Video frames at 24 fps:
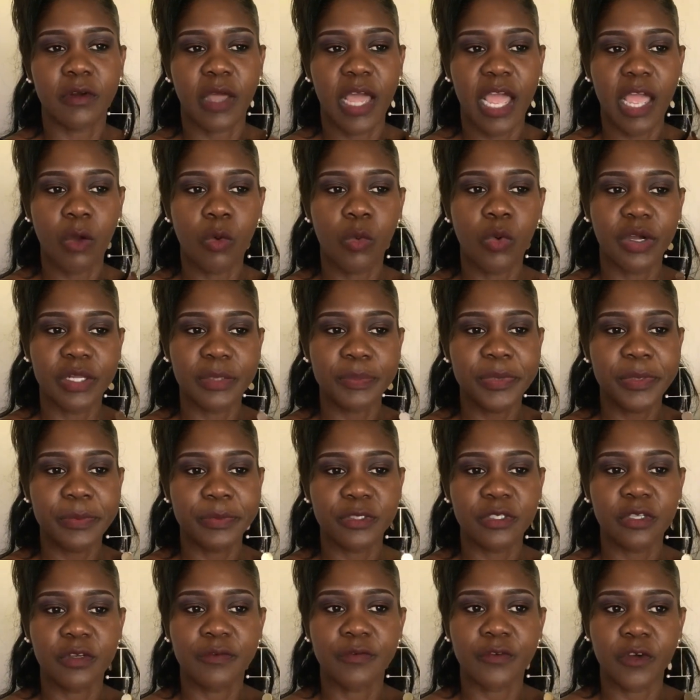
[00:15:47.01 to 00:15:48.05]
I want people
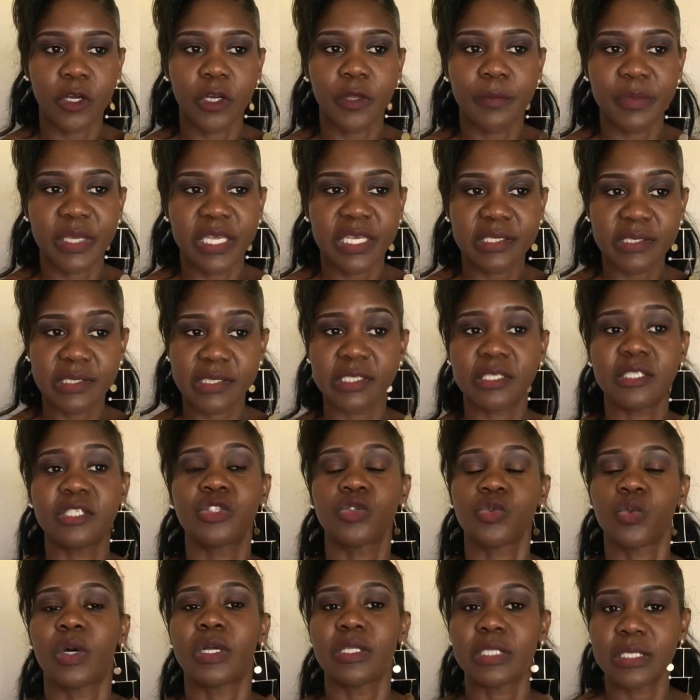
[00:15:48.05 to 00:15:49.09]
to follow because this is
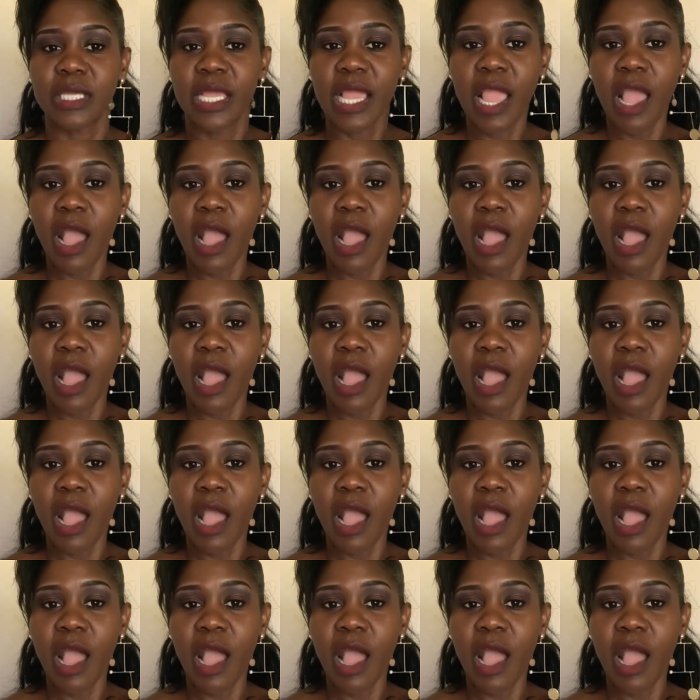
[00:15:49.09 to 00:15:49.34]
what